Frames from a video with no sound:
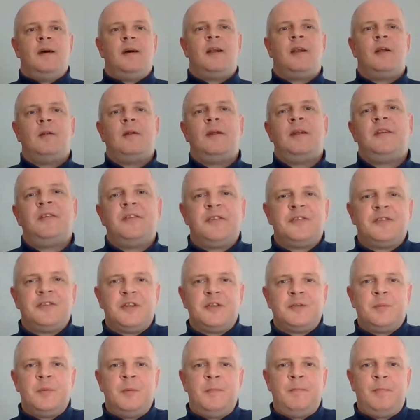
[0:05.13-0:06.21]
Hello, ladies and
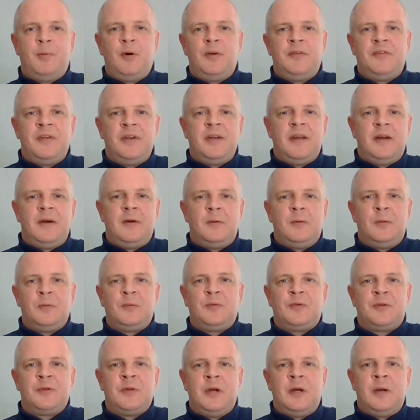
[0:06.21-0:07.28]
gentlemen, boys and
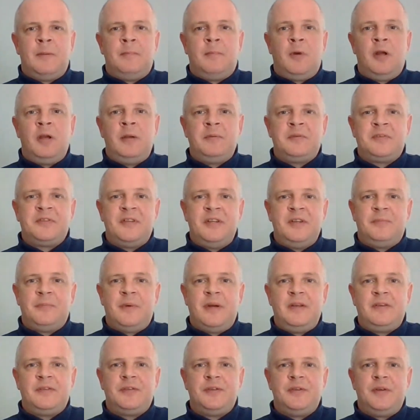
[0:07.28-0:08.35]
girls. My name is Steve
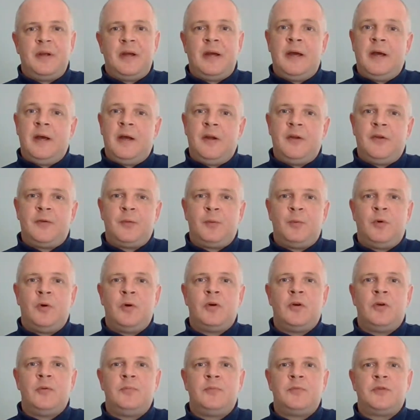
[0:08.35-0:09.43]
Mason, and
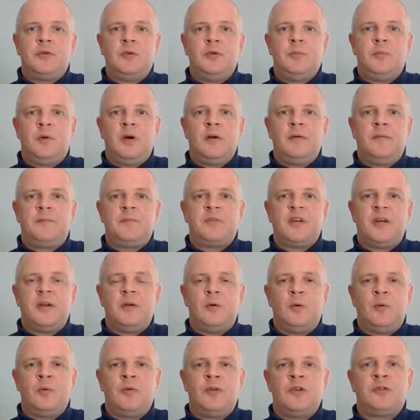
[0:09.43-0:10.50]
welcome to my
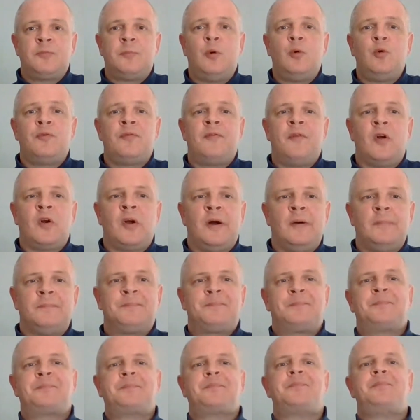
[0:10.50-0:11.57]
channel, The Sports Vlogger.
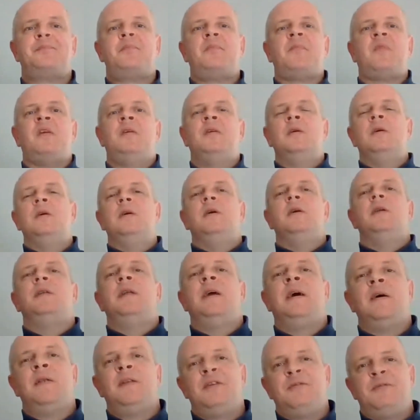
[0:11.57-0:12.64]

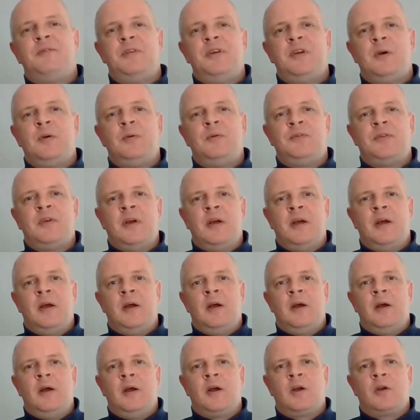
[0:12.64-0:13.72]
Now, this video is
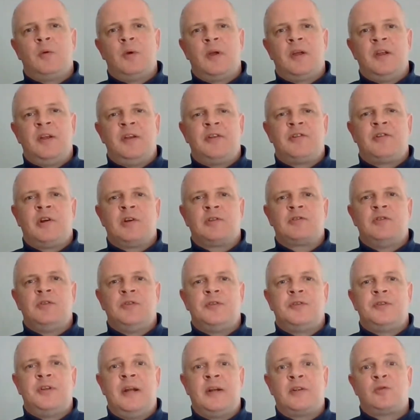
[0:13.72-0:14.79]
a quick introduction
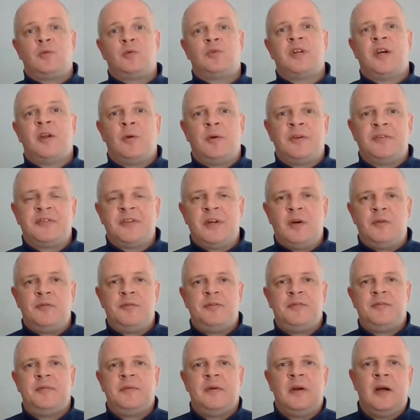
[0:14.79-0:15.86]
to the actual channel
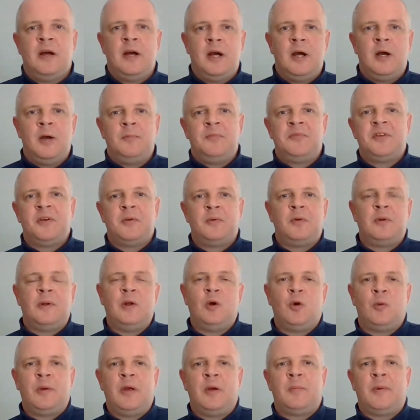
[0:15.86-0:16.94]
itself, tell you a
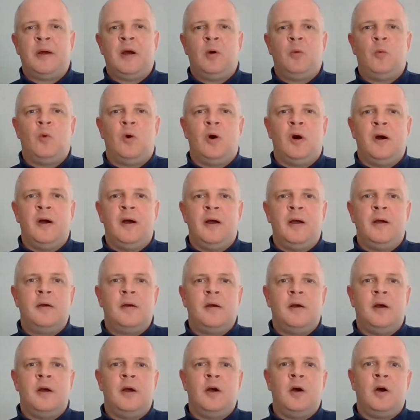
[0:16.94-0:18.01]
little bit about why
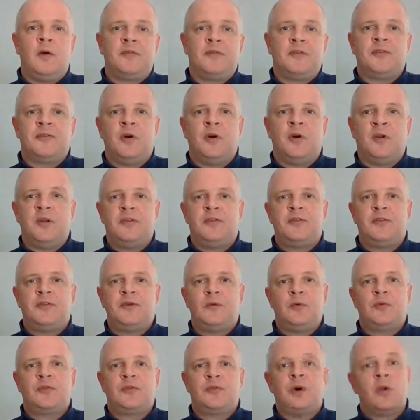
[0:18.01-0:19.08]
I've decided
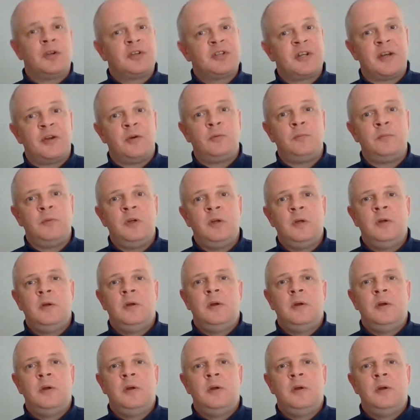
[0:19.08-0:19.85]
to start the channel,